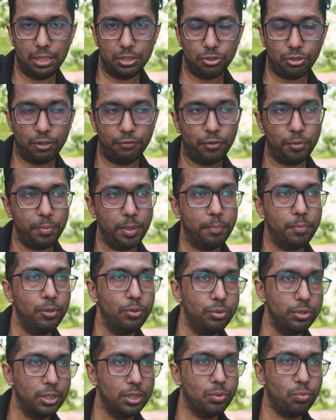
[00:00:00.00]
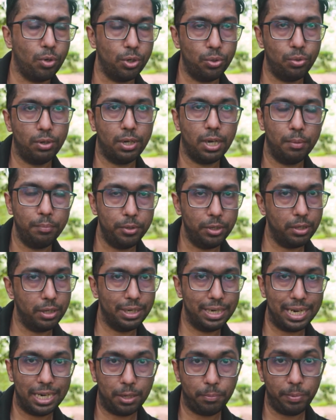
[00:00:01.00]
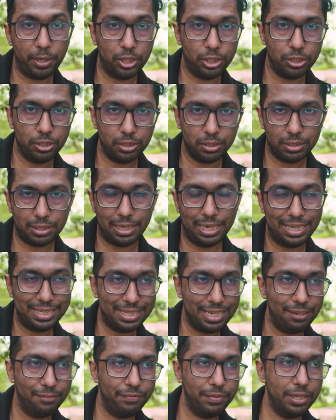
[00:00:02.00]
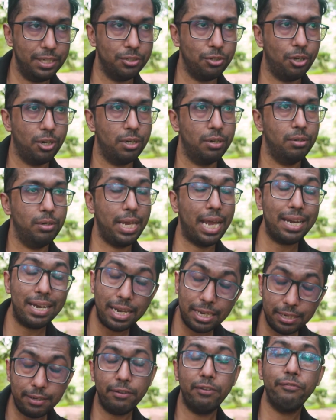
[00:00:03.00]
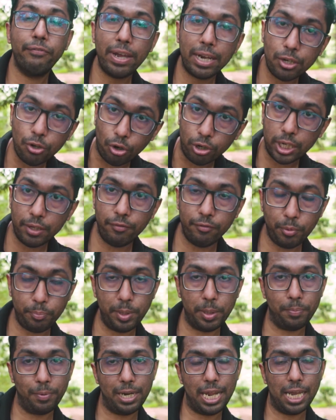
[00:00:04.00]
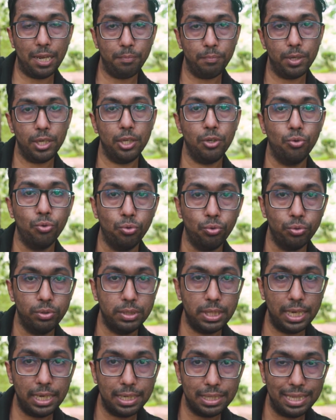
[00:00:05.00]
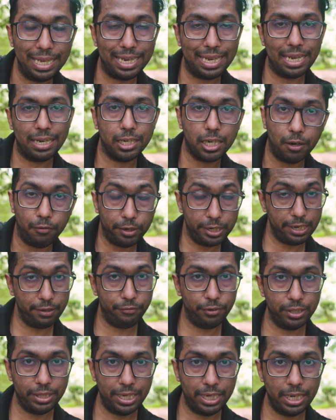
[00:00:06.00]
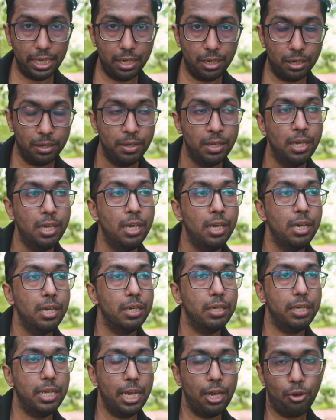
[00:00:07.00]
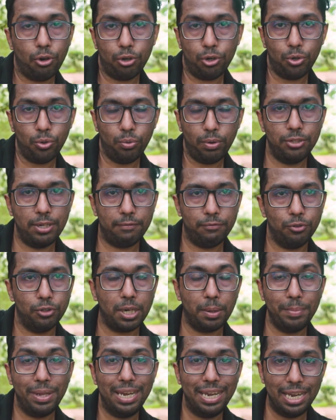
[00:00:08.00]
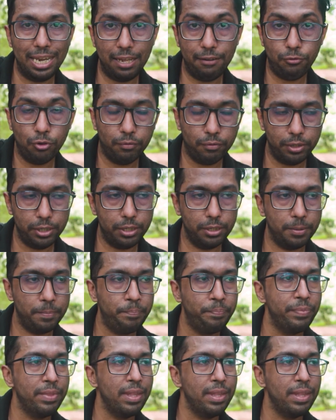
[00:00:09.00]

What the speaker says: It is not for people who just want to come here, get pictures, click selfies, or and in fact, not even for people like me who think they can cover everything in a day or two and have to come and live over here.